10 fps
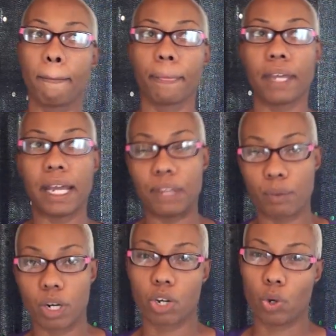and they were
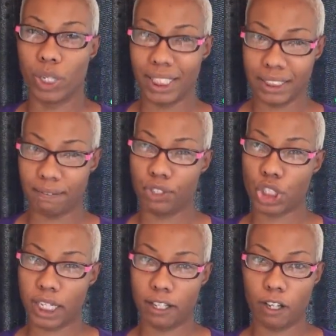a cohesive
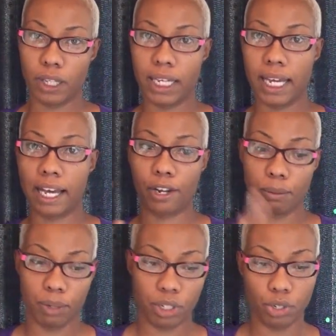gel. He had them.
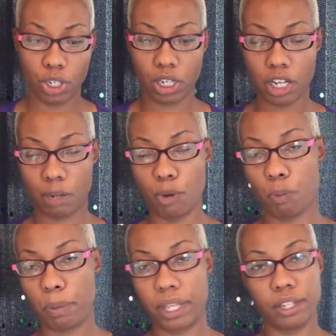You can cut them
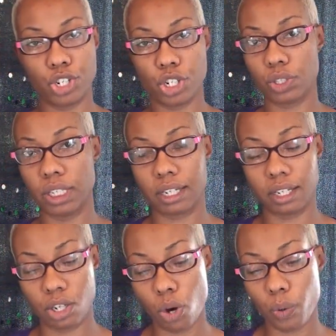open. The gel's not going to
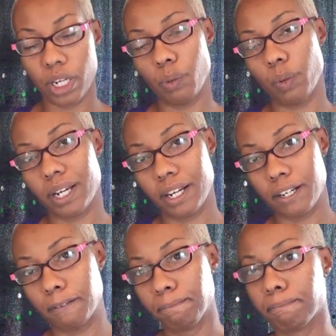go anywhere.
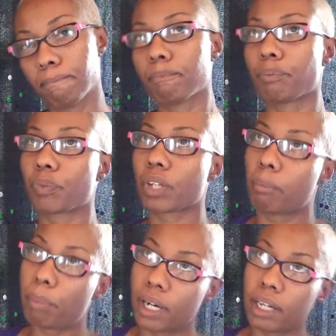
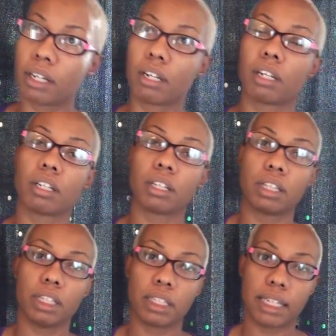But the
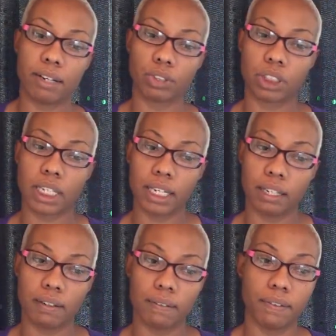downside
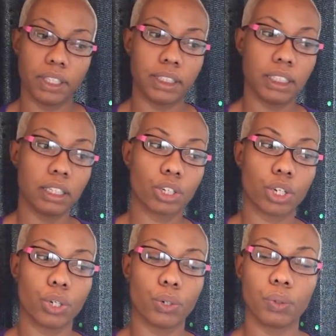of the
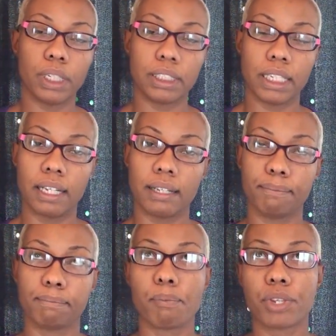silicone is that
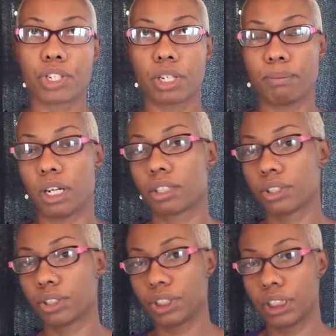some doctors
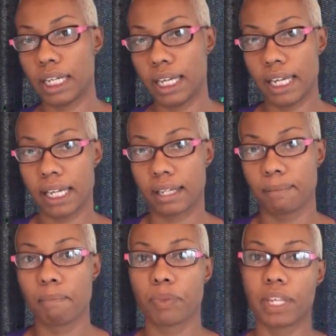are saying
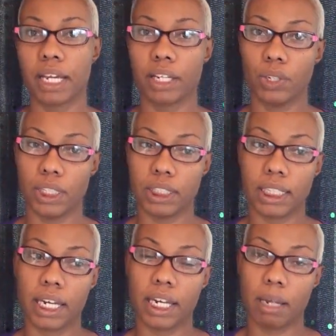that you need to get
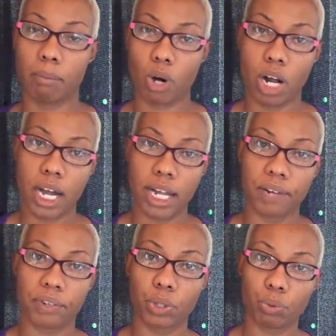an MRI every
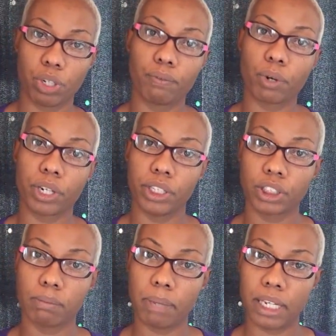three to four years to
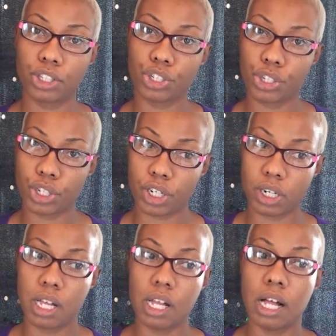make sure
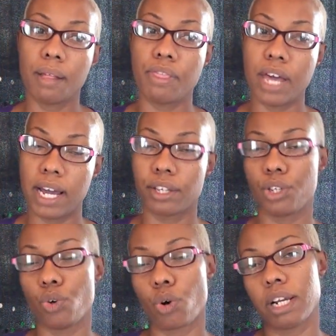that
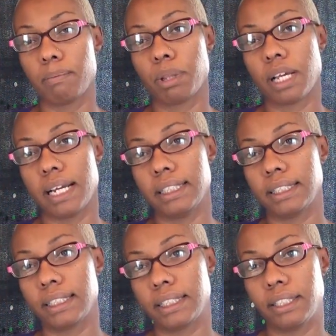your implant is
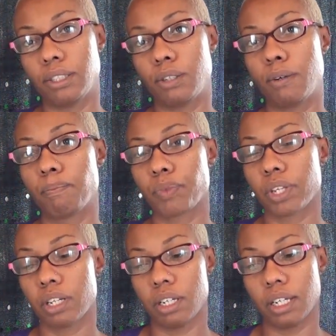still
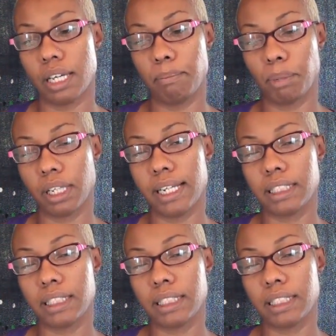in place